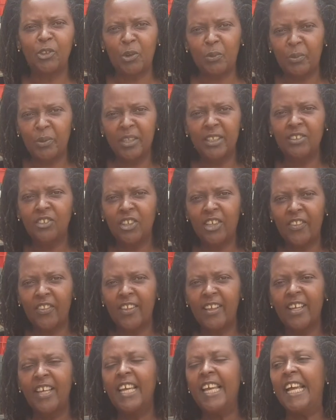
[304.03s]
we talk with each
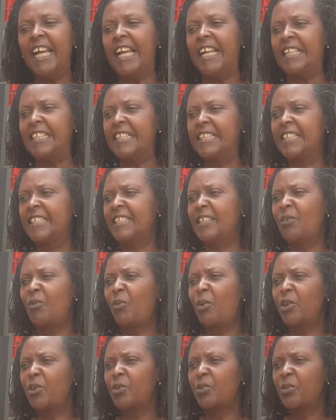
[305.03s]
other, and see
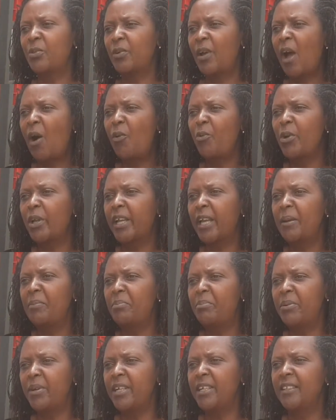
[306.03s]
how we
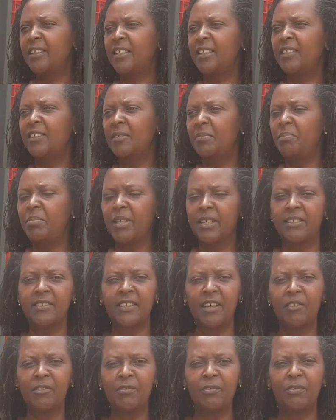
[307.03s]
can bring this
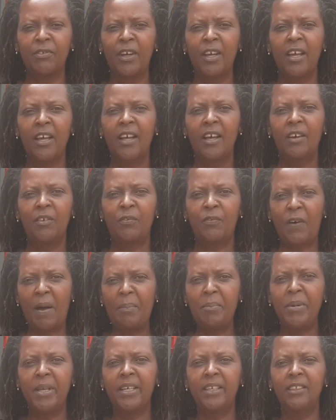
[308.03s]
BSF
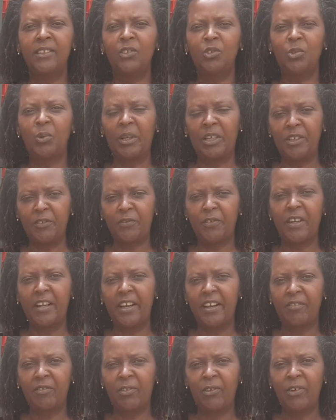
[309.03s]
farming to a
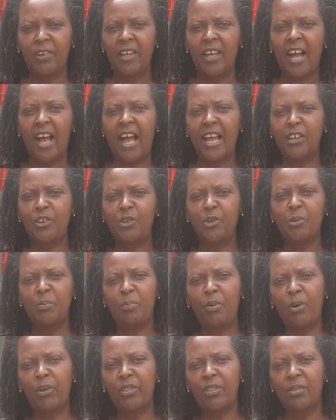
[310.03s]
different level. I do
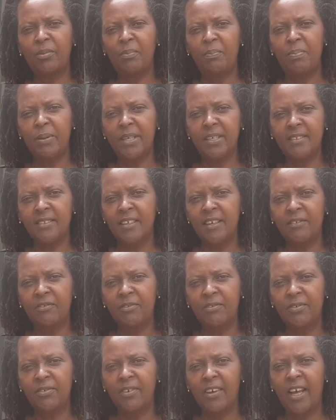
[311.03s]
both
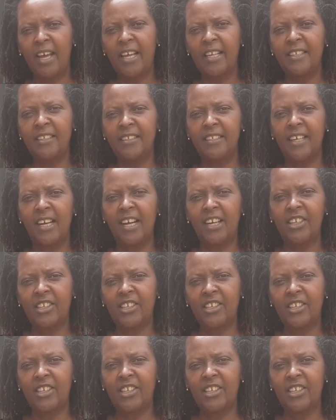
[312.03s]
BSF and